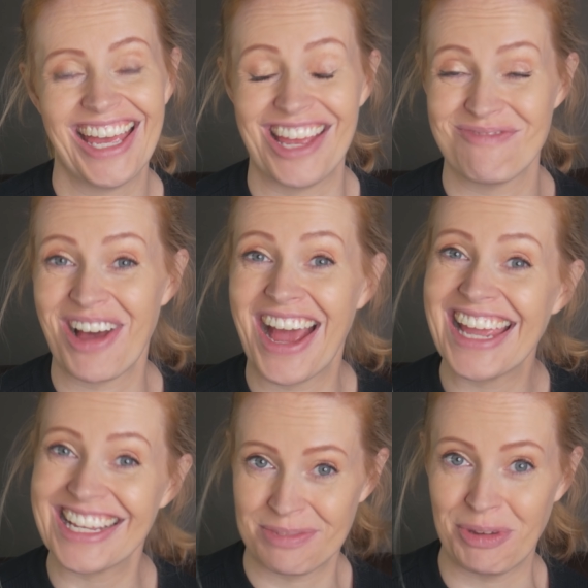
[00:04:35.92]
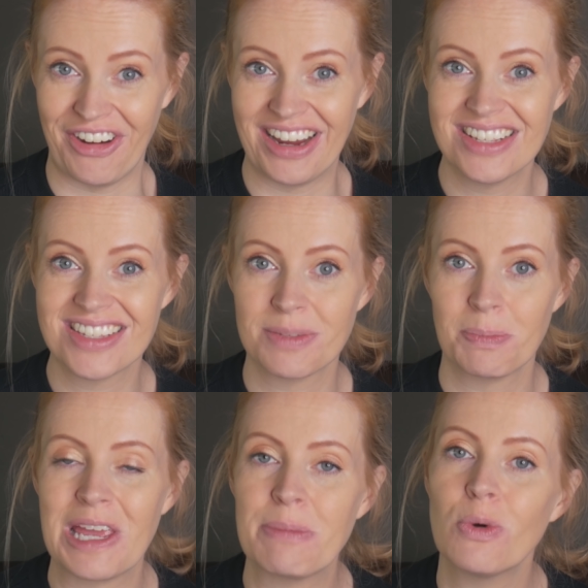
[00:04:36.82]
In my experience,
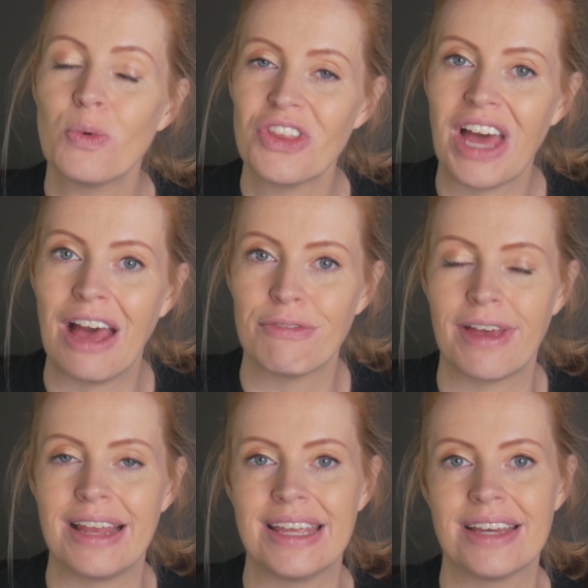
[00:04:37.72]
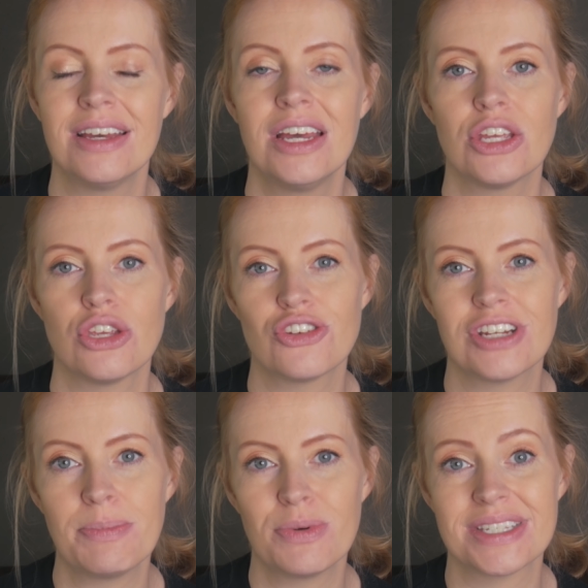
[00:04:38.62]
people with heart failure
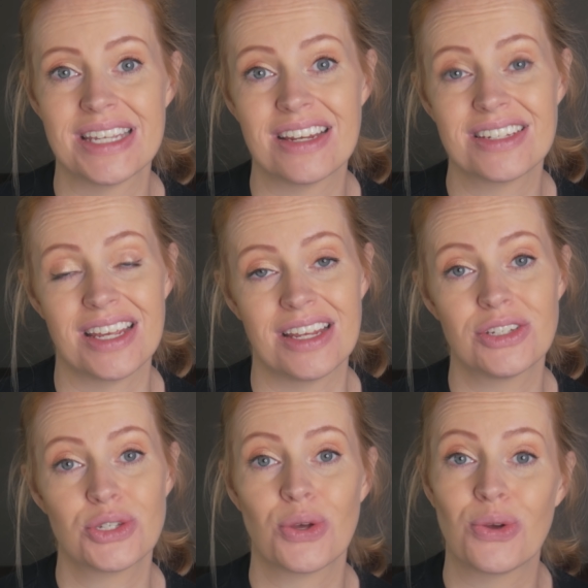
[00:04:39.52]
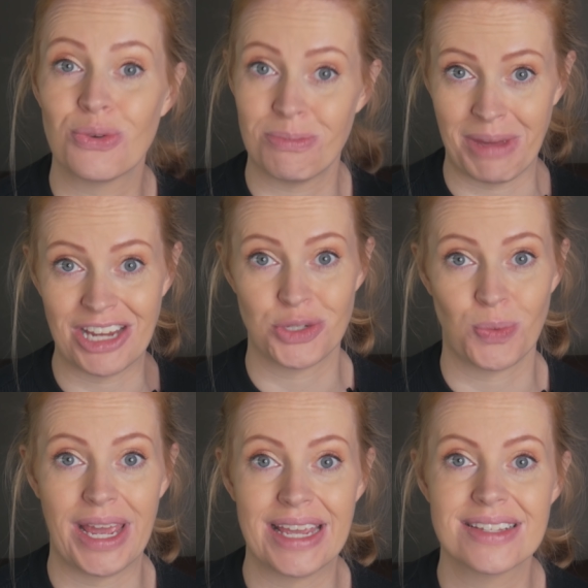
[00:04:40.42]
usually present in 2 major
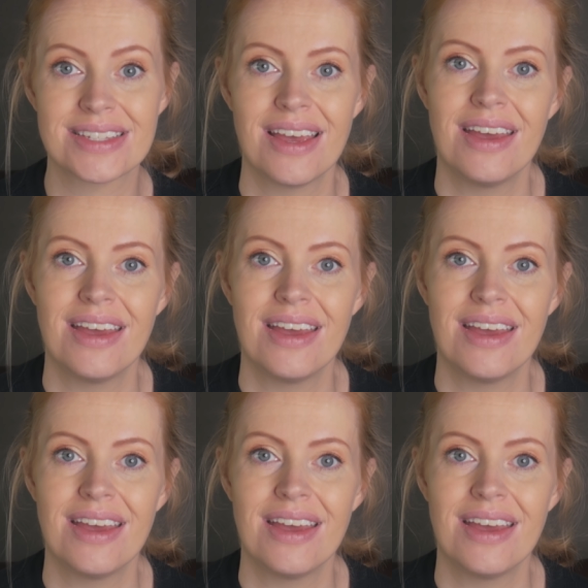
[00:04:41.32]
ways.